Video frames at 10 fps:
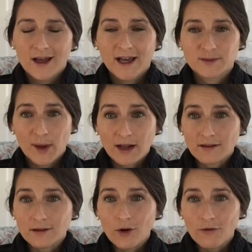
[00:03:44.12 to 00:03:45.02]
has been a
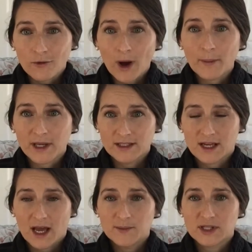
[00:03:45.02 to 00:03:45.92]
little overwhelming at
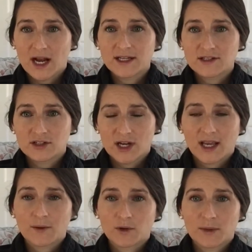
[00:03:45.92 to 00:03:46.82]
times, and I need to
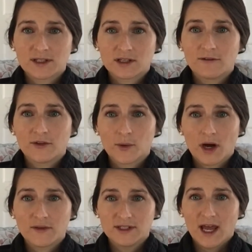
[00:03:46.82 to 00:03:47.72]
check in with myself
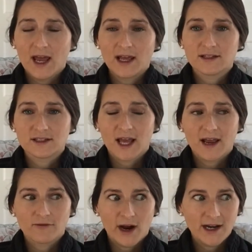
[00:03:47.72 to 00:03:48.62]
throughout the day and
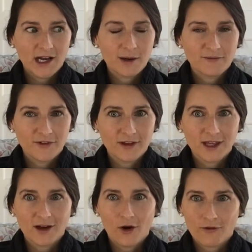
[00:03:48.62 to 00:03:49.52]
say, right now I'm
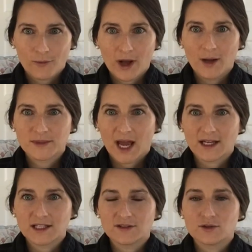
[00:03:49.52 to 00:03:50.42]
feeling overwhelmed. I
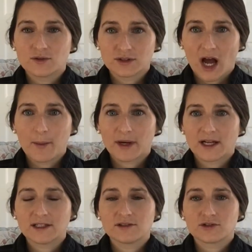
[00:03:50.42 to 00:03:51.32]
need to stop and I
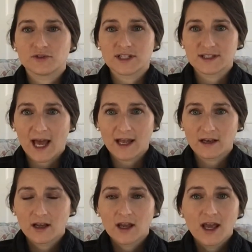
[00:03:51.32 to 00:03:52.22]
need to reset.
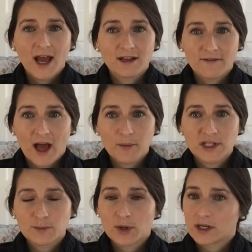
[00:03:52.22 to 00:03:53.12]
And if that
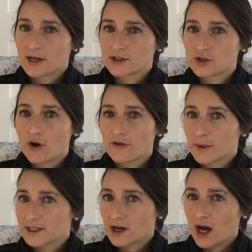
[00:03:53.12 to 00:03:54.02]
means putting on a show for
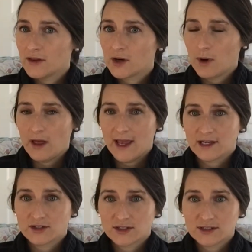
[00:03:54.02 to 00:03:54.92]
my toddler while I
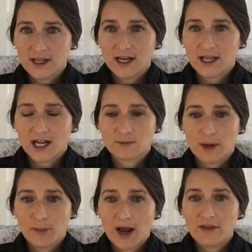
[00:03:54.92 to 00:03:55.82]
can just sit and catch
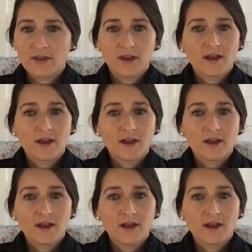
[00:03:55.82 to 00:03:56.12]
my breath,